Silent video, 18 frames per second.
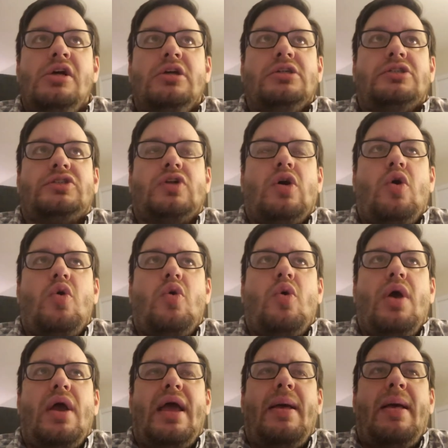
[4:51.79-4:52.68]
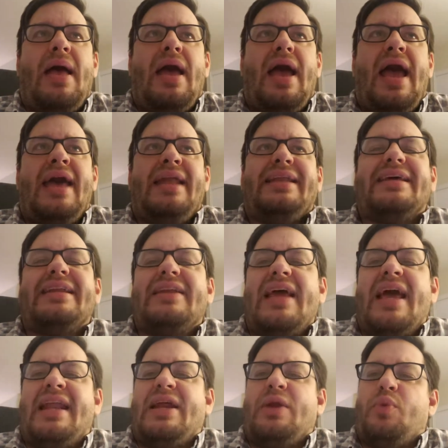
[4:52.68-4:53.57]
So, and
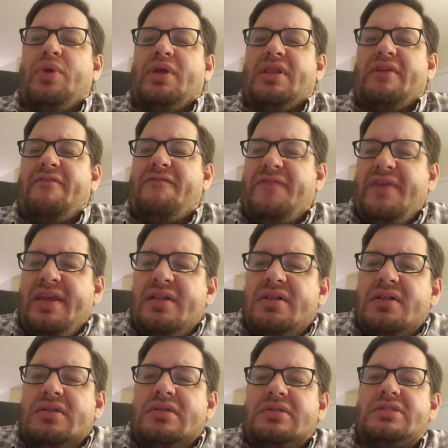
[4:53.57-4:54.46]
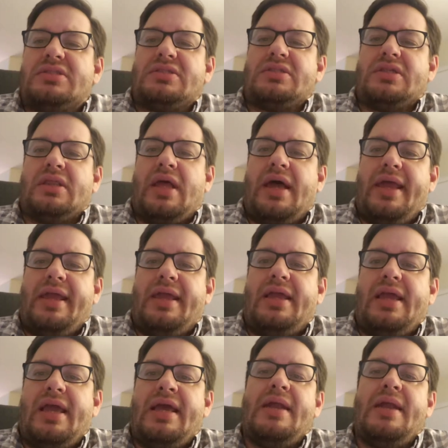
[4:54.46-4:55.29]
it really feels like